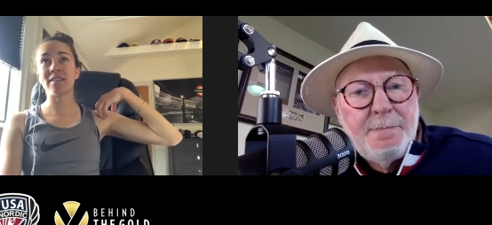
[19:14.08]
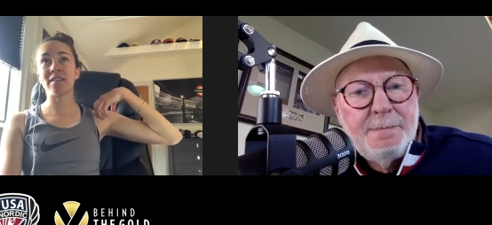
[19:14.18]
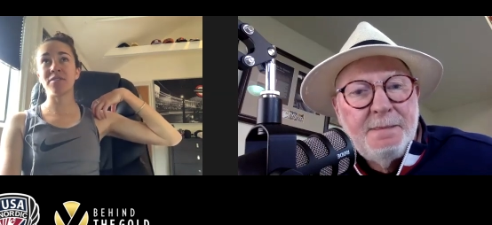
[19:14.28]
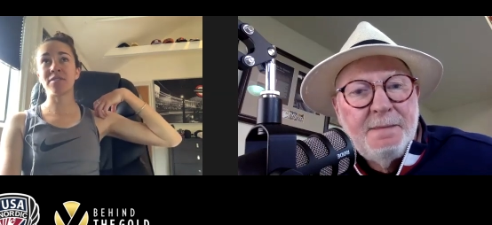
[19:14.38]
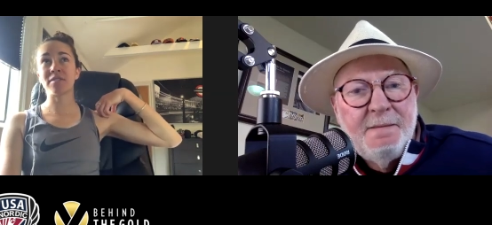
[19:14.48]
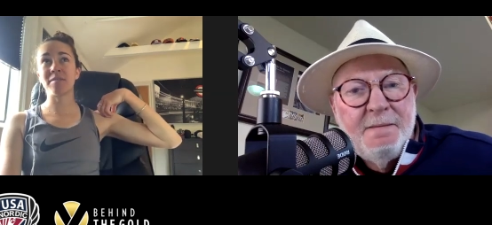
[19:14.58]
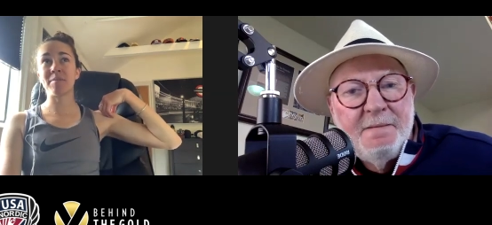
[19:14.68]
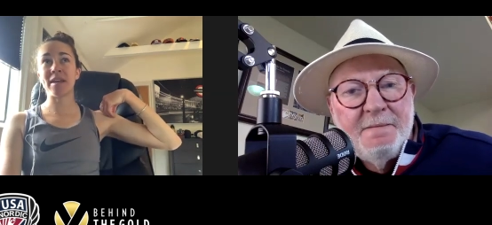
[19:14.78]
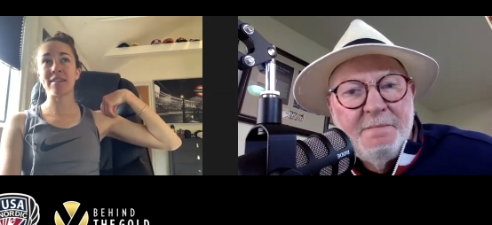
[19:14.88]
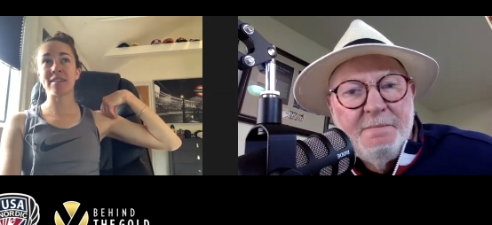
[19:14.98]
Speaker 1: those
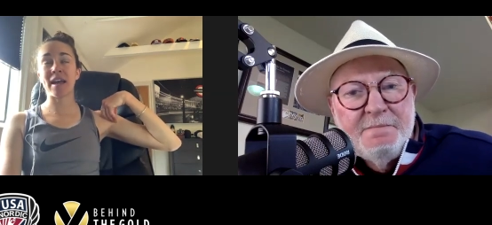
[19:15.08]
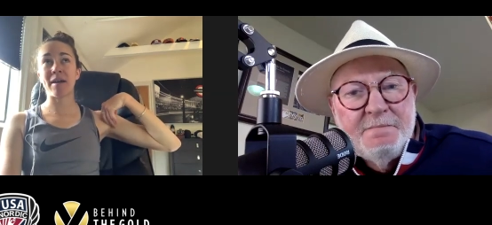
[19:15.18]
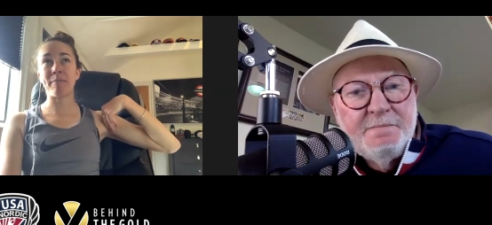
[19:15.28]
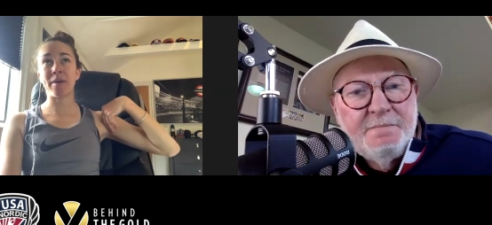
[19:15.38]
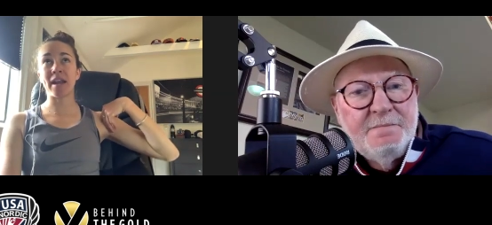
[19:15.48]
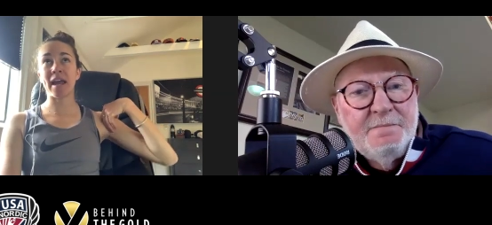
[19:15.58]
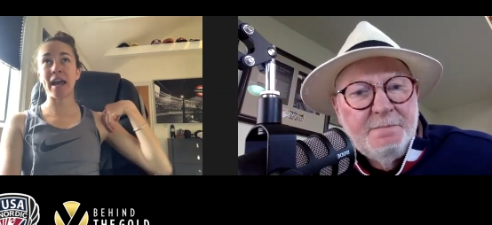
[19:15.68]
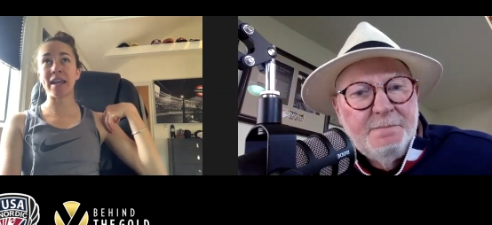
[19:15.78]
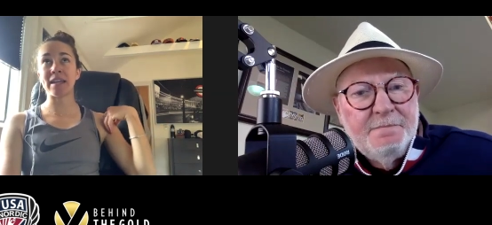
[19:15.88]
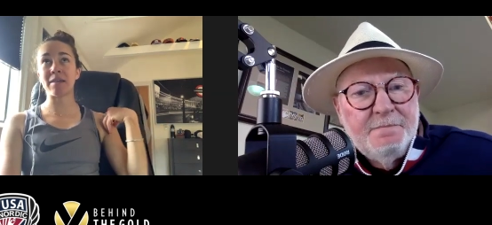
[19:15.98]
Olympics, but I
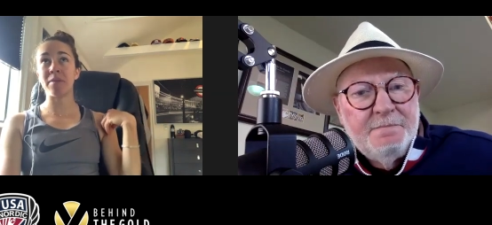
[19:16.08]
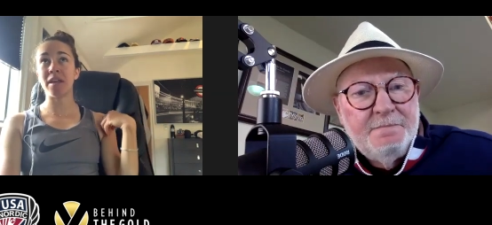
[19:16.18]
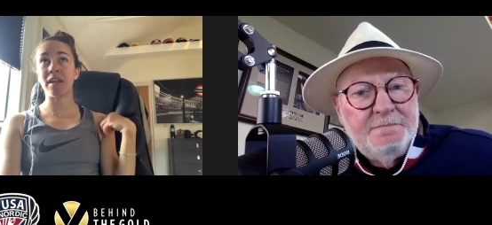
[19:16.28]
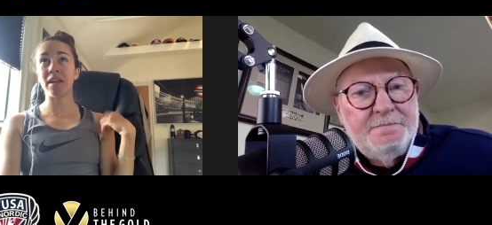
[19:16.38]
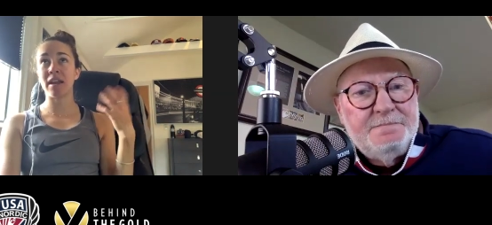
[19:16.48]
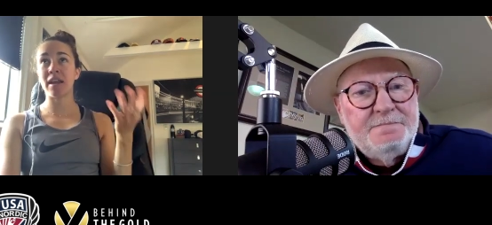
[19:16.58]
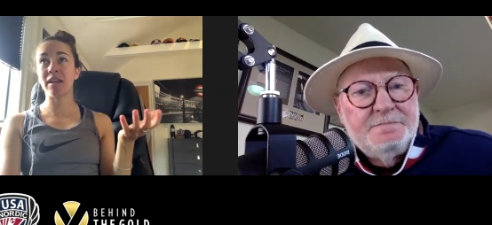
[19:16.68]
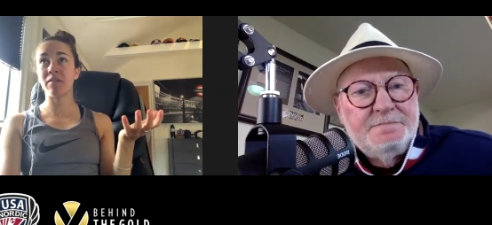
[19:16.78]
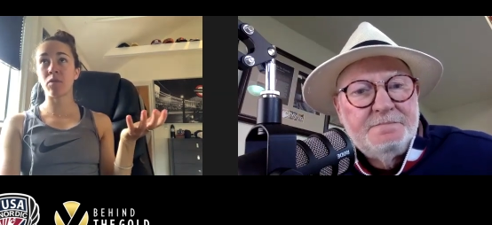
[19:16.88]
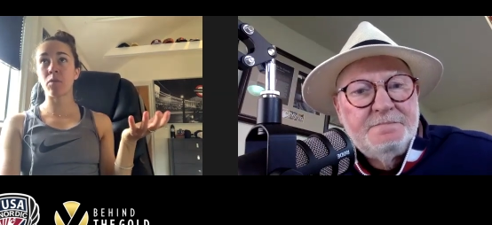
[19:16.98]
hadn't competed in any
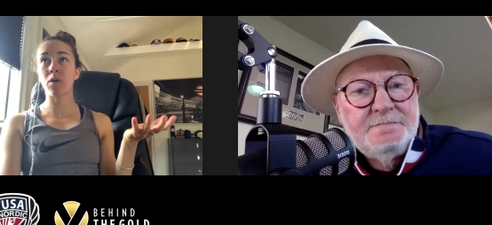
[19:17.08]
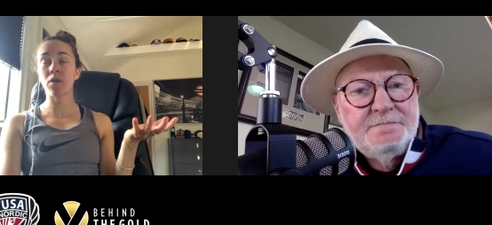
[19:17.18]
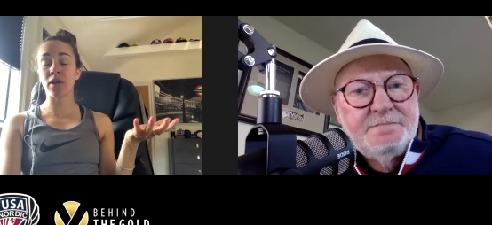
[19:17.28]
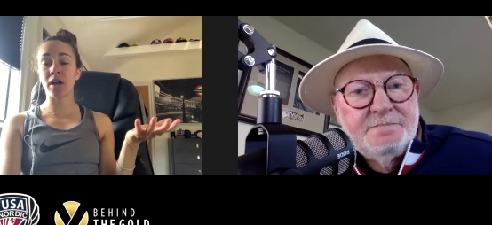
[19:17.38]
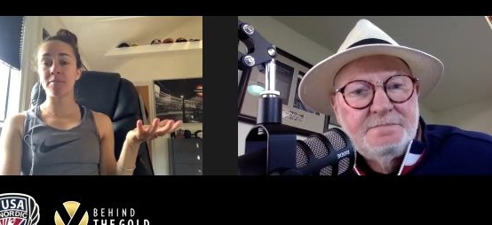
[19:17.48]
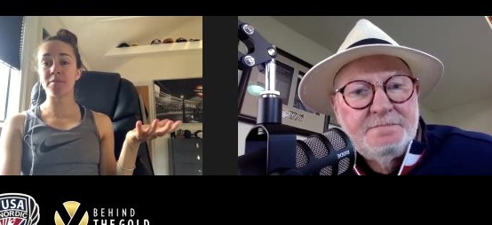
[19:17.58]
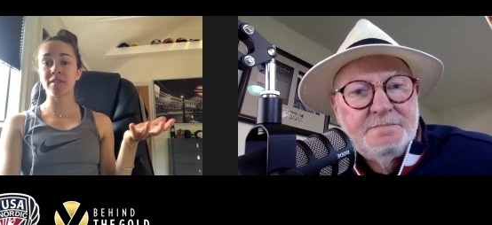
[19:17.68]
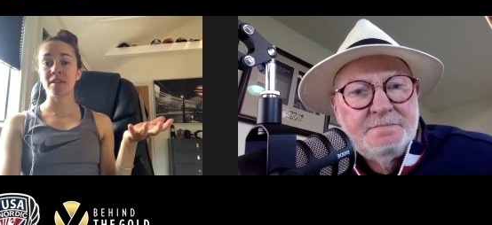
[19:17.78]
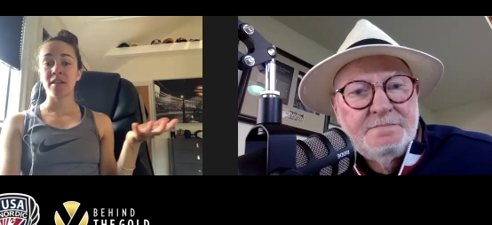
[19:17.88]
of the World Cups.